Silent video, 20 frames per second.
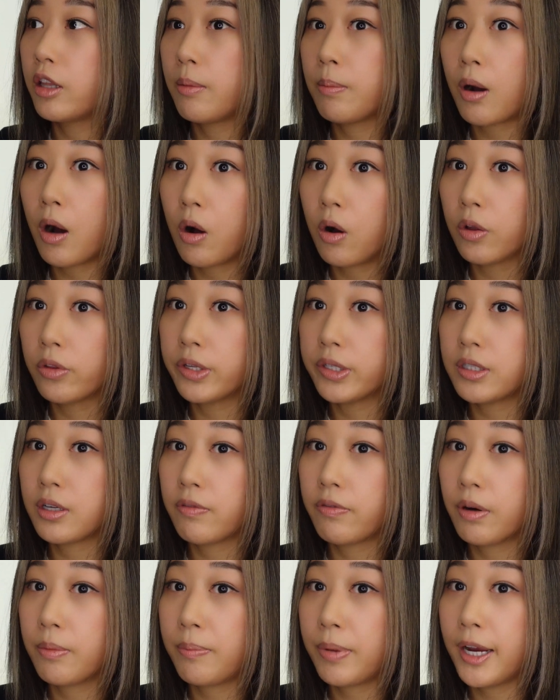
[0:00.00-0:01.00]
them all the
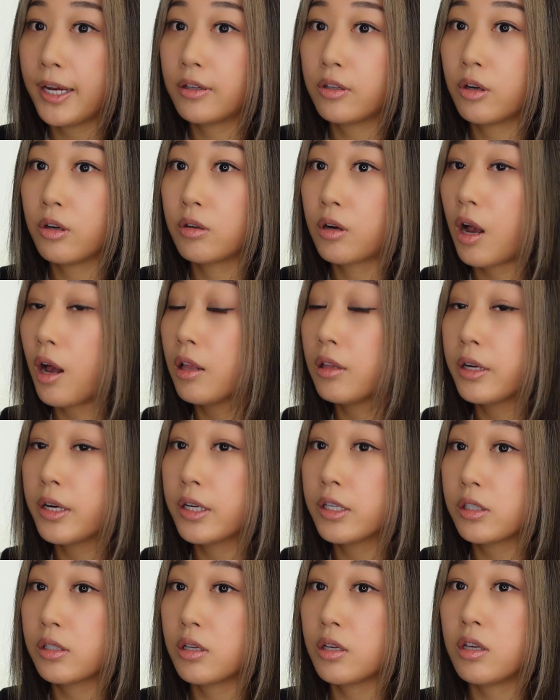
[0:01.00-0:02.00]
different Pantone
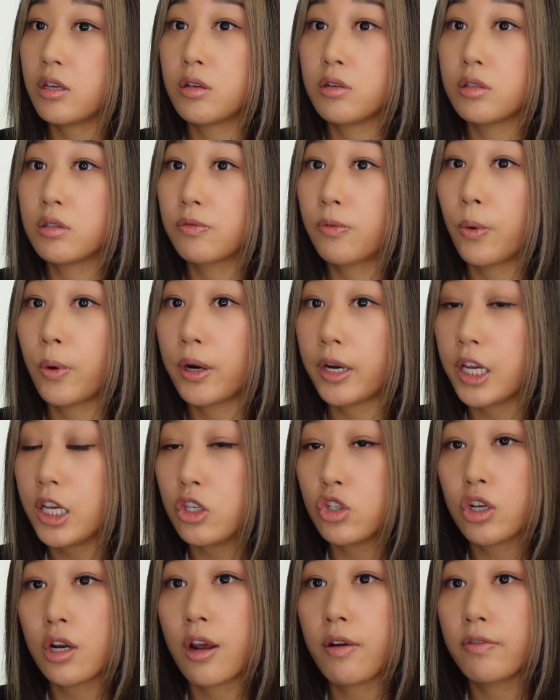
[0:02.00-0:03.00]
colors to use for
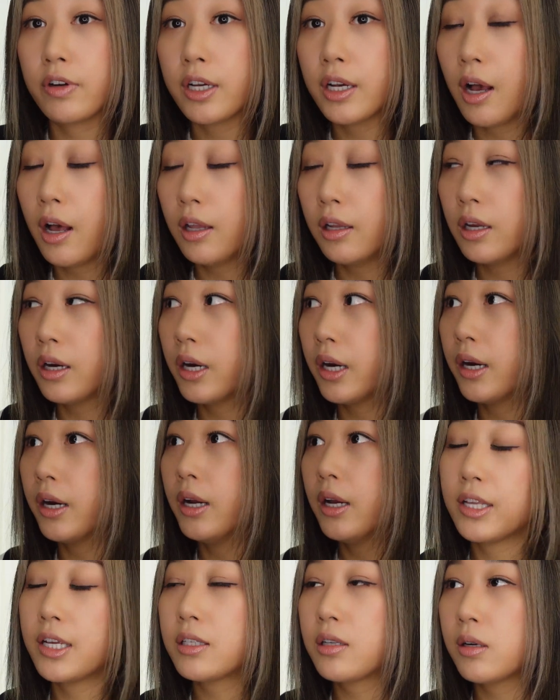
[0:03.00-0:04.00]
each and every color.
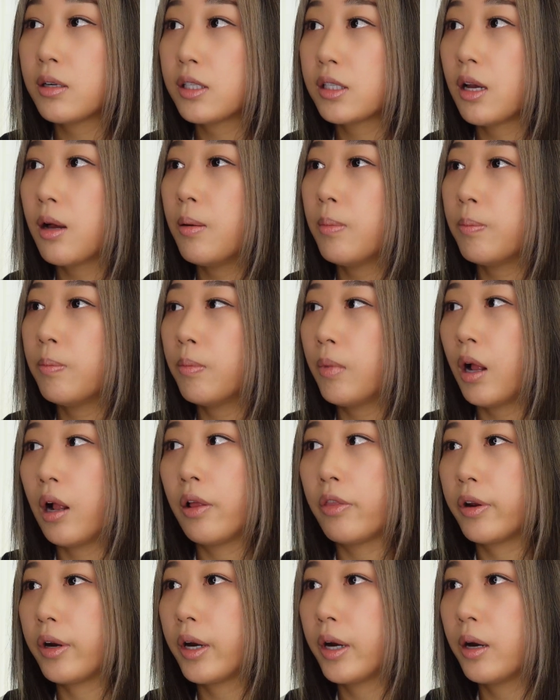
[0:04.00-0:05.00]
These are some
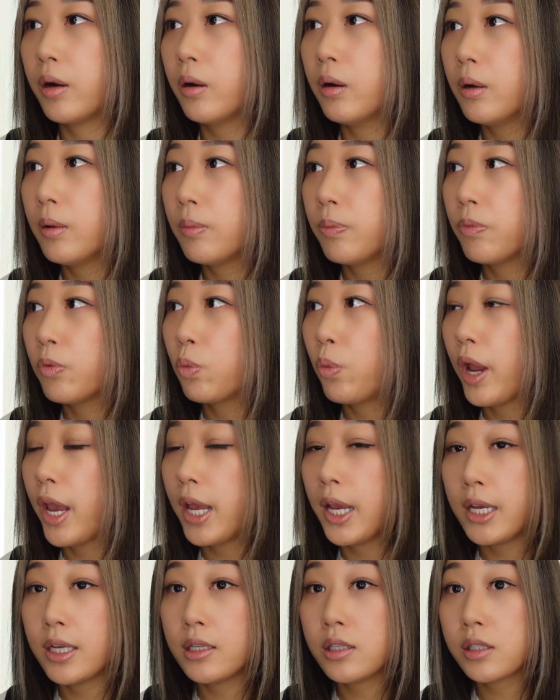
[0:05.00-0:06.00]
other
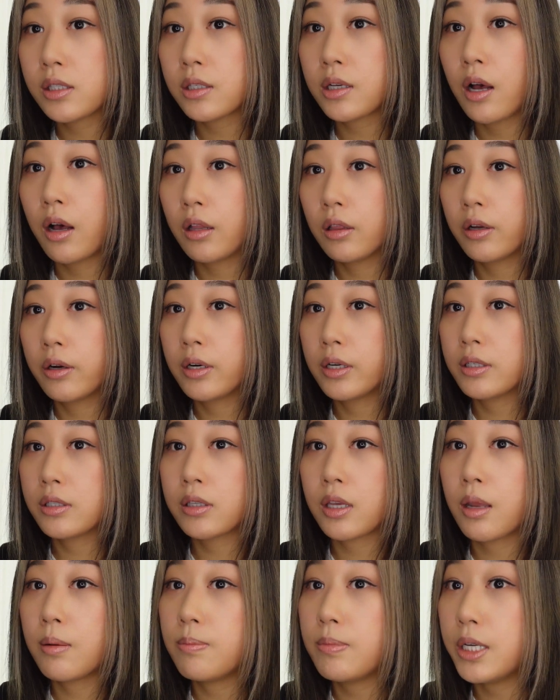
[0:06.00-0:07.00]
ways colors
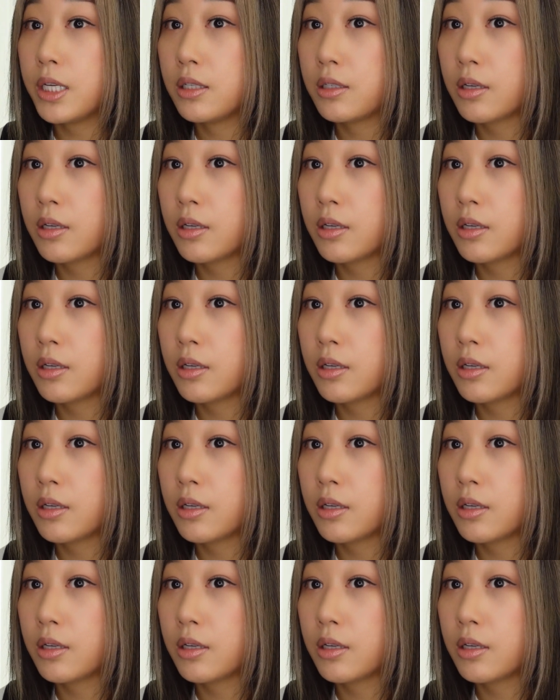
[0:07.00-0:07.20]
can be